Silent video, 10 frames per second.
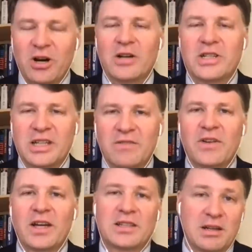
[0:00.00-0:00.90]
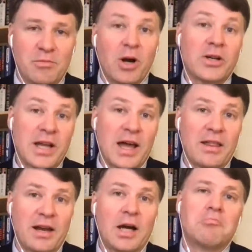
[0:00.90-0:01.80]
got charged and convicted and marched
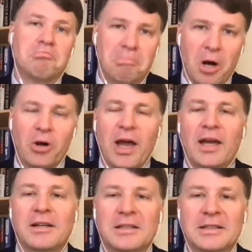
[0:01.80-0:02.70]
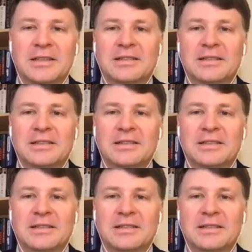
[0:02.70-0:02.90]
out of there, okay.